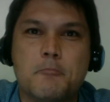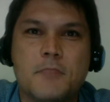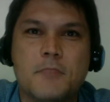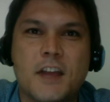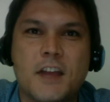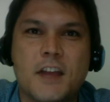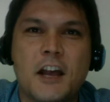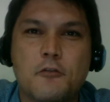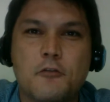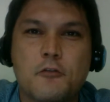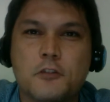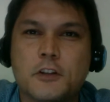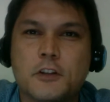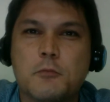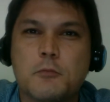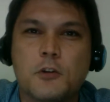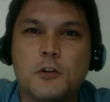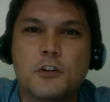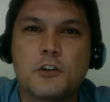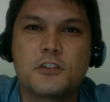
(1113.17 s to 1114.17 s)
heavily
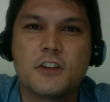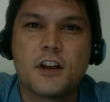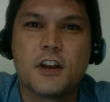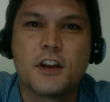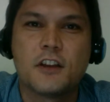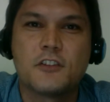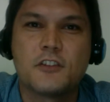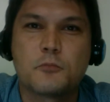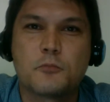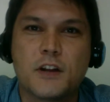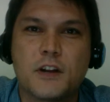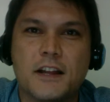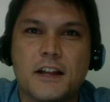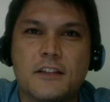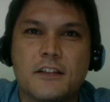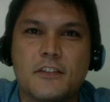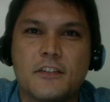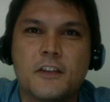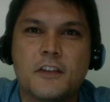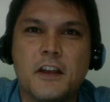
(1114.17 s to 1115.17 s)
merchandised
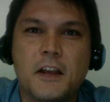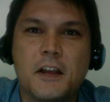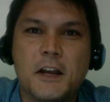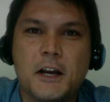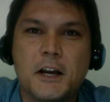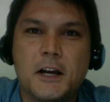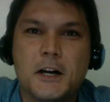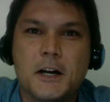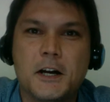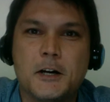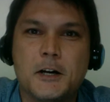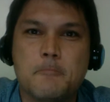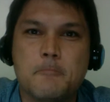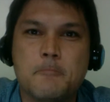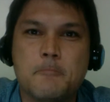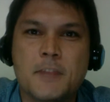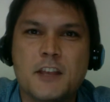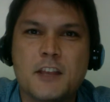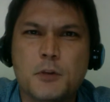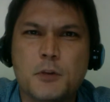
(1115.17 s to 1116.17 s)
brands,
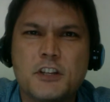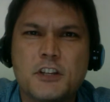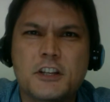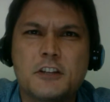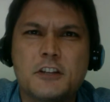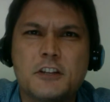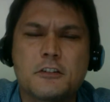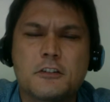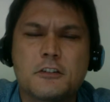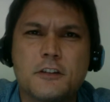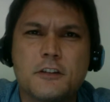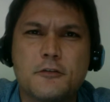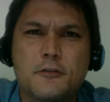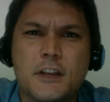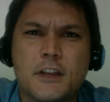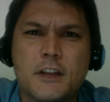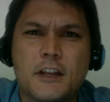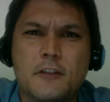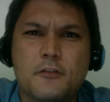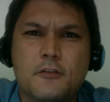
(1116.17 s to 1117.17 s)
particularly
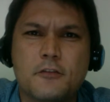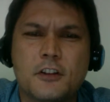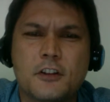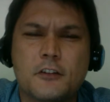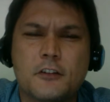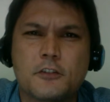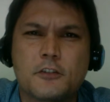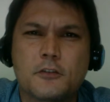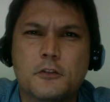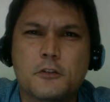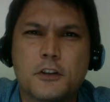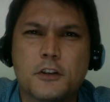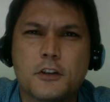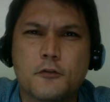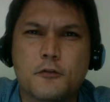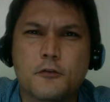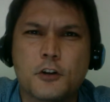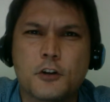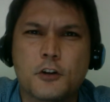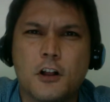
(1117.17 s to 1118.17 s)
if sellers are looking
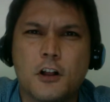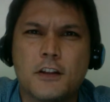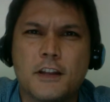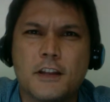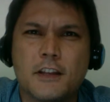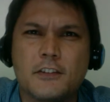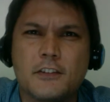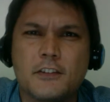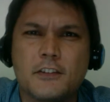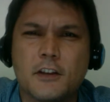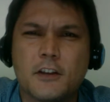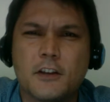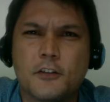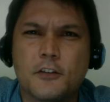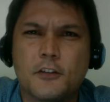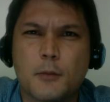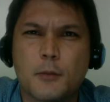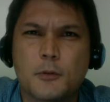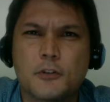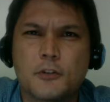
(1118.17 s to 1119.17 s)
for holiday sales
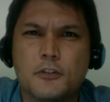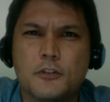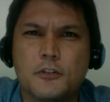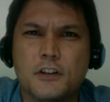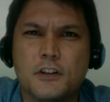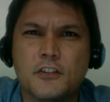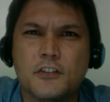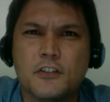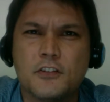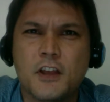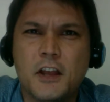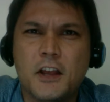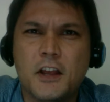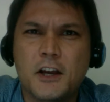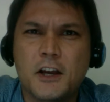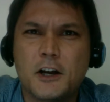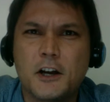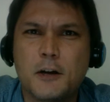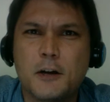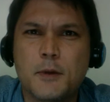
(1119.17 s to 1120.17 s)
opportunities.
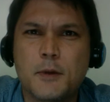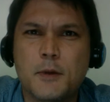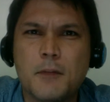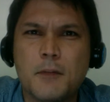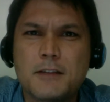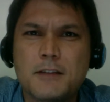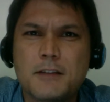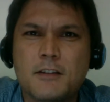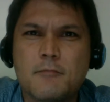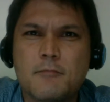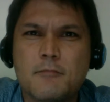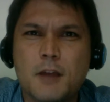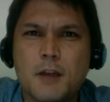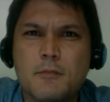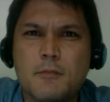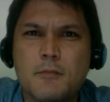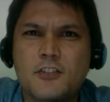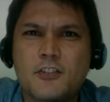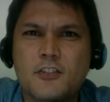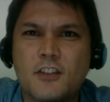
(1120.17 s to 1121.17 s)
It
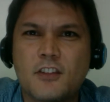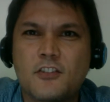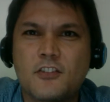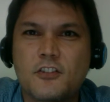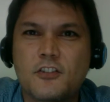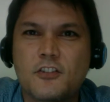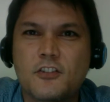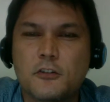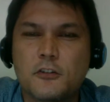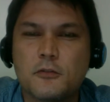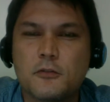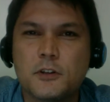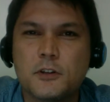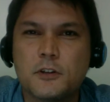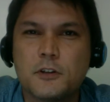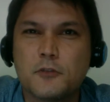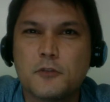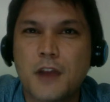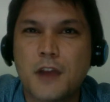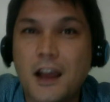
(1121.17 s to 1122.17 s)
might make sense to, you
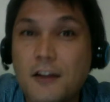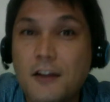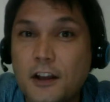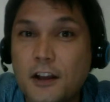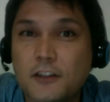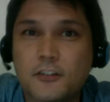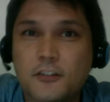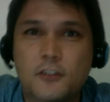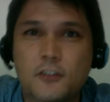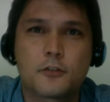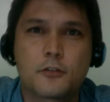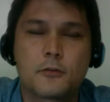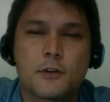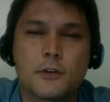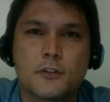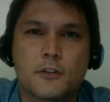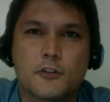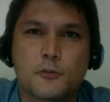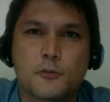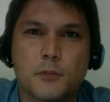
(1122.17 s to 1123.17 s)
know, if you have access to a
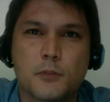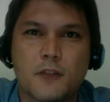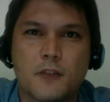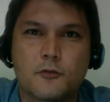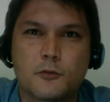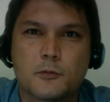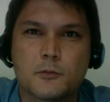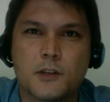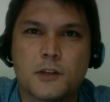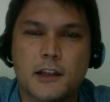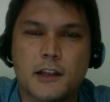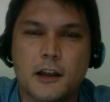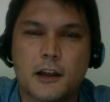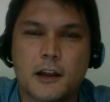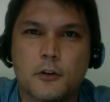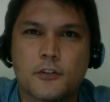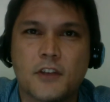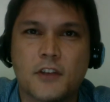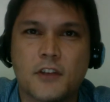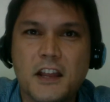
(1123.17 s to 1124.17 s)
research platform like
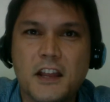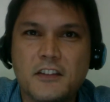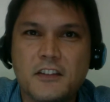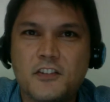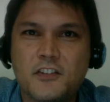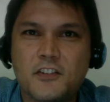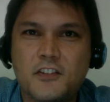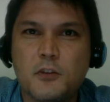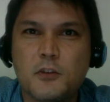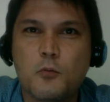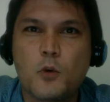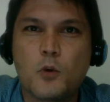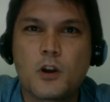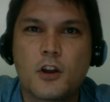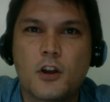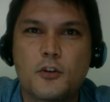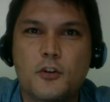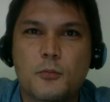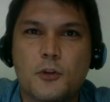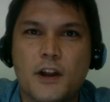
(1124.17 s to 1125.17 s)
ours, to see what
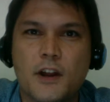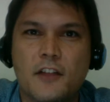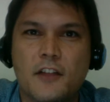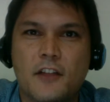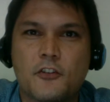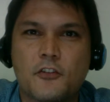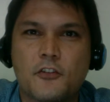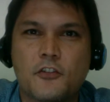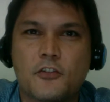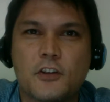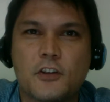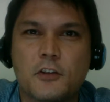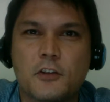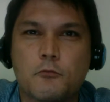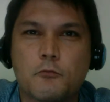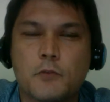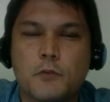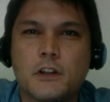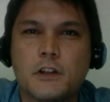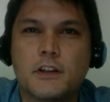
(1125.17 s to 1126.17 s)
other brands are
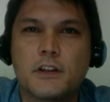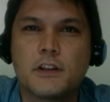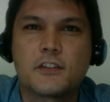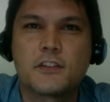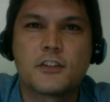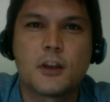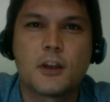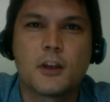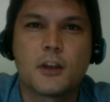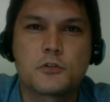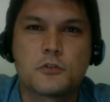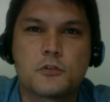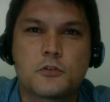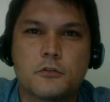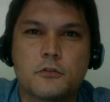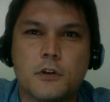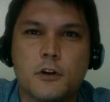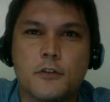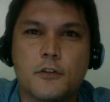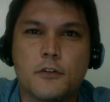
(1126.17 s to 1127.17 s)
seeing really exceptional
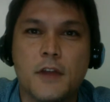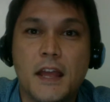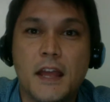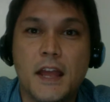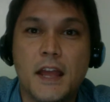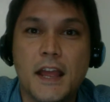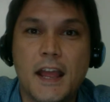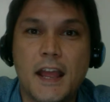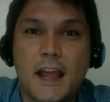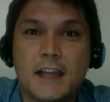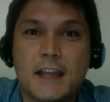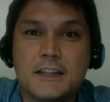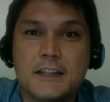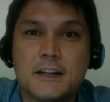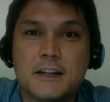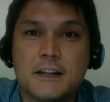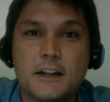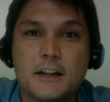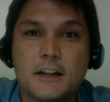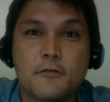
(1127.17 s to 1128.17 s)
growth, and
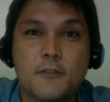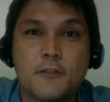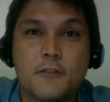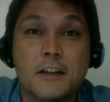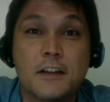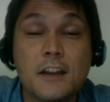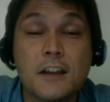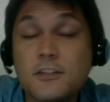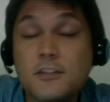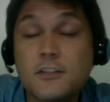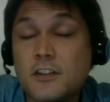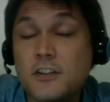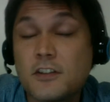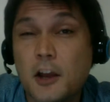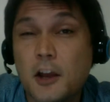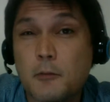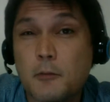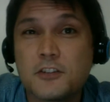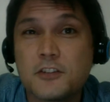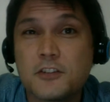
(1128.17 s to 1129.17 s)
to see
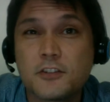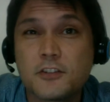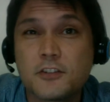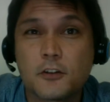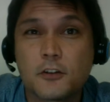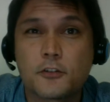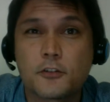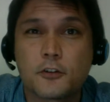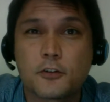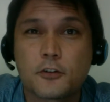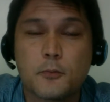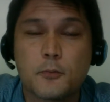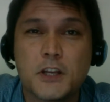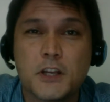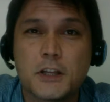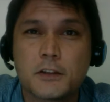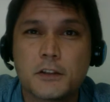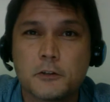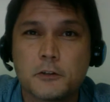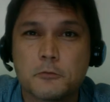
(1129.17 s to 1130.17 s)
how many sellers are
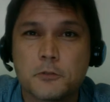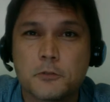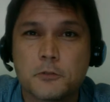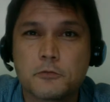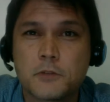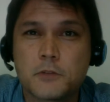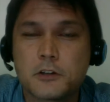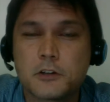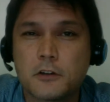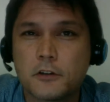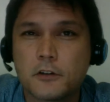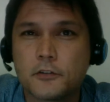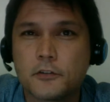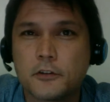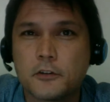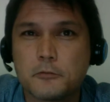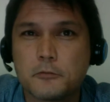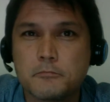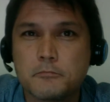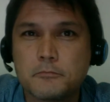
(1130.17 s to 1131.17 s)
competing there, which we can
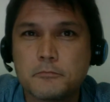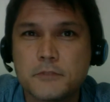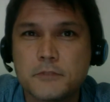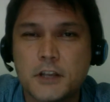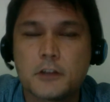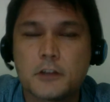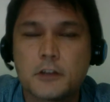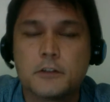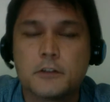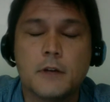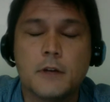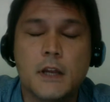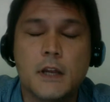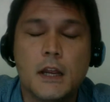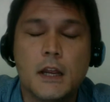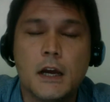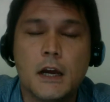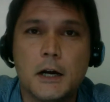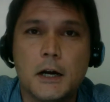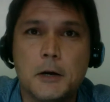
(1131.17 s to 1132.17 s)
also tell you.
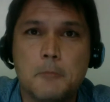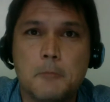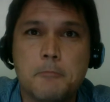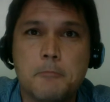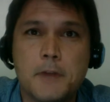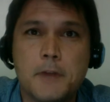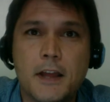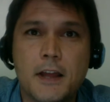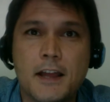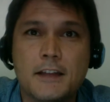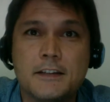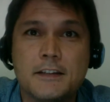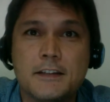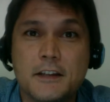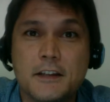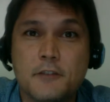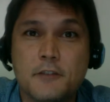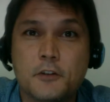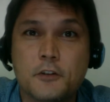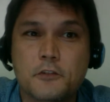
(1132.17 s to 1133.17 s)
And
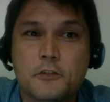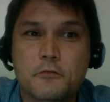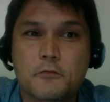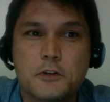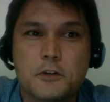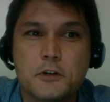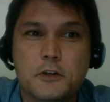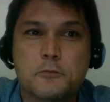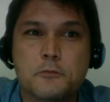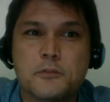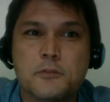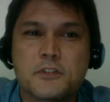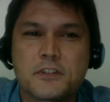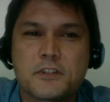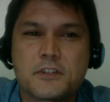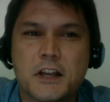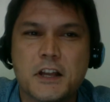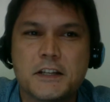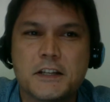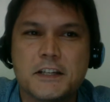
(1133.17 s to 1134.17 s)
if there's room,
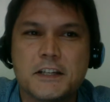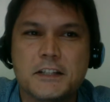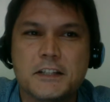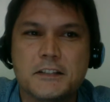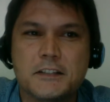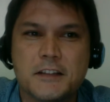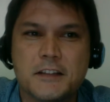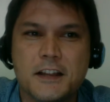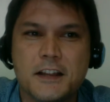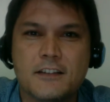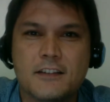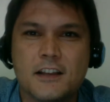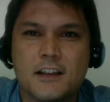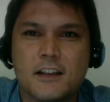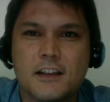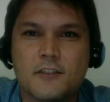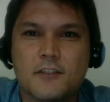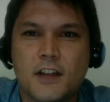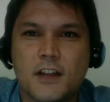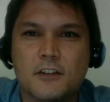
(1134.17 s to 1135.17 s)
slide in and
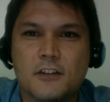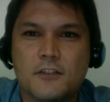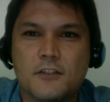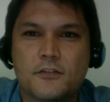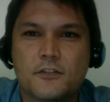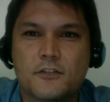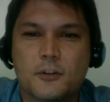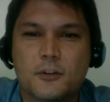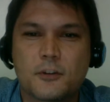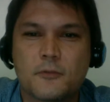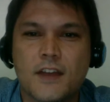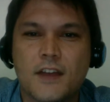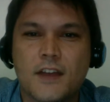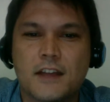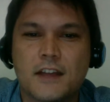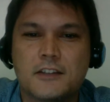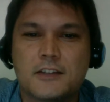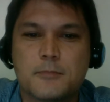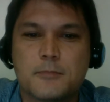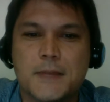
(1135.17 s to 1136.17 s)
take advantage of some of
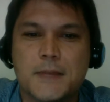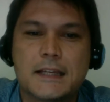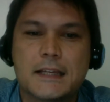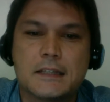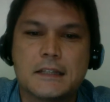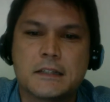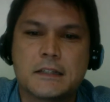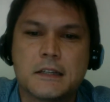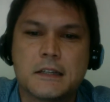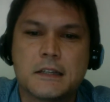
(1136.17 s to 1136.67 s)
that demand.